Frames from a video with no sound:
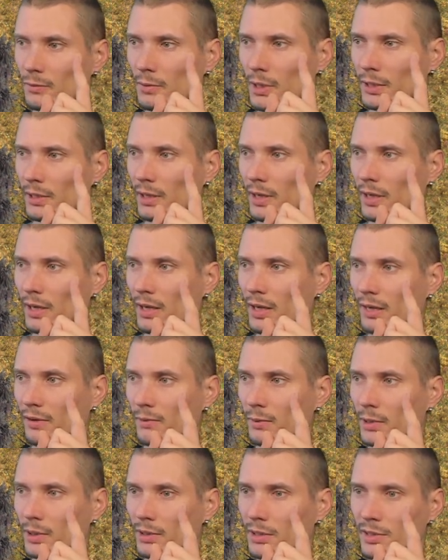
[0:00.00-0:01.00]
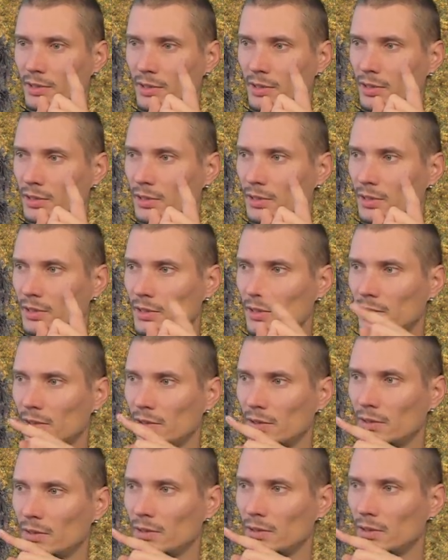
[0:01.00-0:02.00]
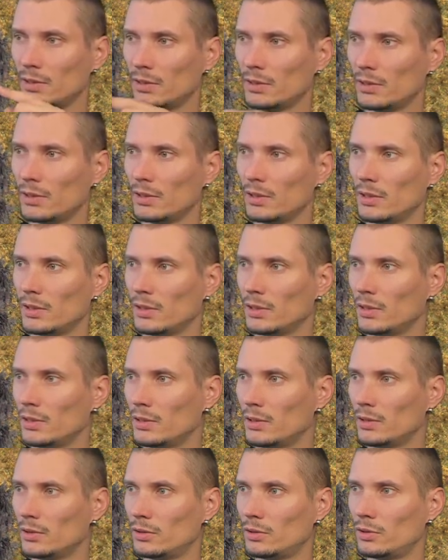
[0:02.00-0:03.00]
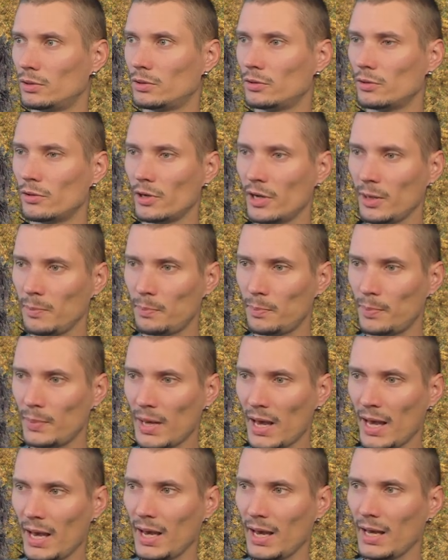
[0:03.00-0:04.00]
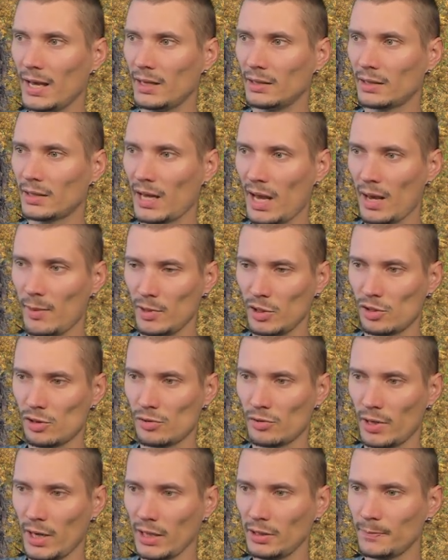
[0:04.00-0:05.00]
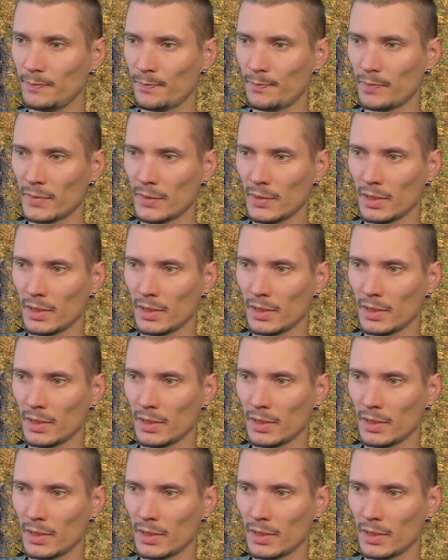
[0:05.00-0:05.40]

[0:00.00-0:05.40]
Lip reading: what is this? Turnip and cabbage, right?